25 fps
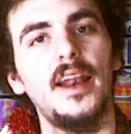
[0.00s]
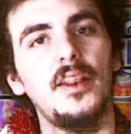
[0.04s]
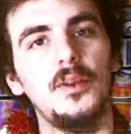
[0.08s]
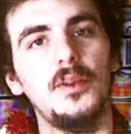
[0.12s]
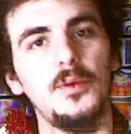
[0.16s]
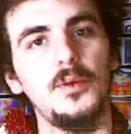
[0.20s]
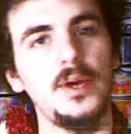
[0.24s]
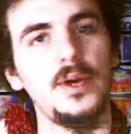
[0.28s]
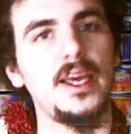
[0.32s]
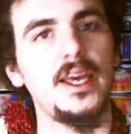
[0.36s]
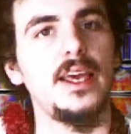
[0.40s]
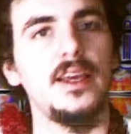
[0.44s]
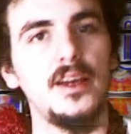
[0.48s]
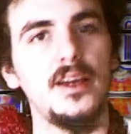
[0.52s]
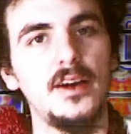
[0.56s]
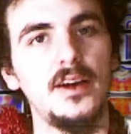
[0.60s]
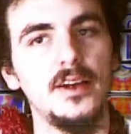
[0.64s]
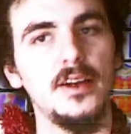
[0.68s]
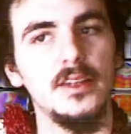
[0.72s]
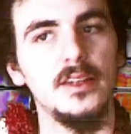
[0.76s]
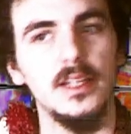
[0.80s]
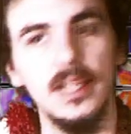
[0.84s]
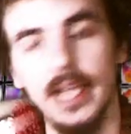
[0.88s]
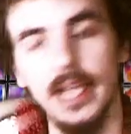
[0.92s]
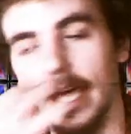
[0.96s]
out of the way
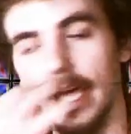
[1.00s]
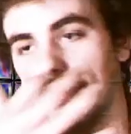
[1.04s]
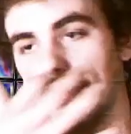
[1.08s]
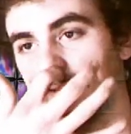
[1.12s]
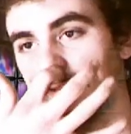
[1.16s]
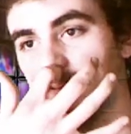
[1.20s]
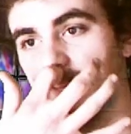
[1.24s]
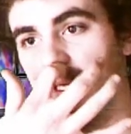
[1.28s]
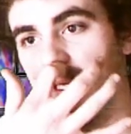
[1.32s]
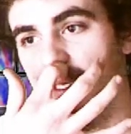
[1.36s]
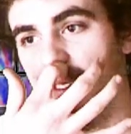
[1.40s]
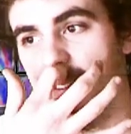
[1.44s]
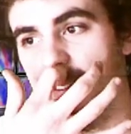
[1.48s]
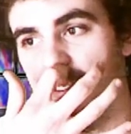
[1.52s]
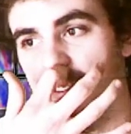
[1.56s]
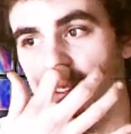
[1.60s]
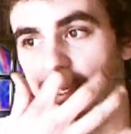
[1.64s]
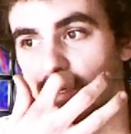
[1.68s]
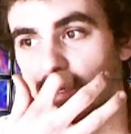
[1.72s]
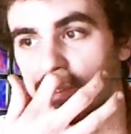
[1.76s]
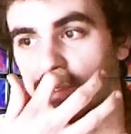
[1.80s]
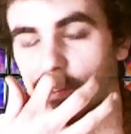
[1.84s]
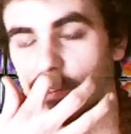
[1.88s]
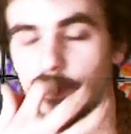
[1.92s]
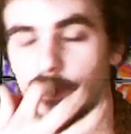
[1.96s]
on the left because I
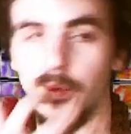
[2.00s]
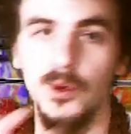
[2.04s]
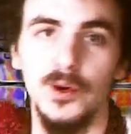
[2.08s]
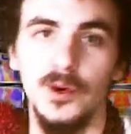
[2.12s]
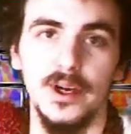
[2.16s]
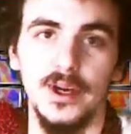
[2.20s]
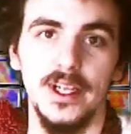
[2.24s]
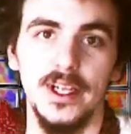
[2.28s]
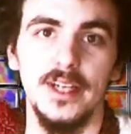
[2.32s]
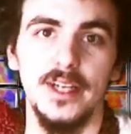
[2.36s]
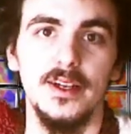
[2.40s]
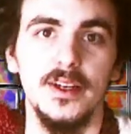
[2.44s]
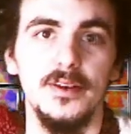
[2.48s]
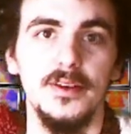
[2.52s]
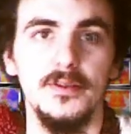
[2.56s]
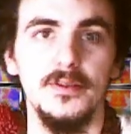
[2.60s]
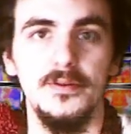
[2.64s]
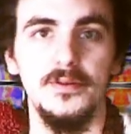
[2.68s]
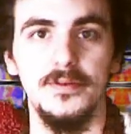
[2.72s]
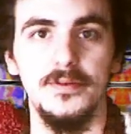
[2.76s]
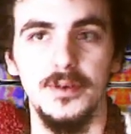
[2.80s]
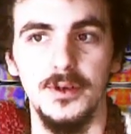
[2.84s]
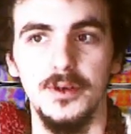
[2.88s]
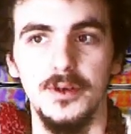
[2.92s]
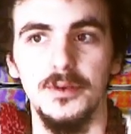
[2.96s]
thought it was important
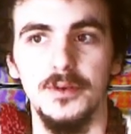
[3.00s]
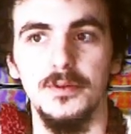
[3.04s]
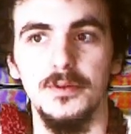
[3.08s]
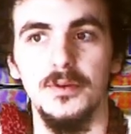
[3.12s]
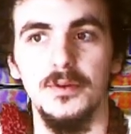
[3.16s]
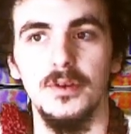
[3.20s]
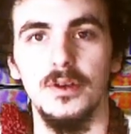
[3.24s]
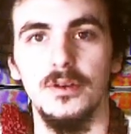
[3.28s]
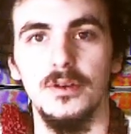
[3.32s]
for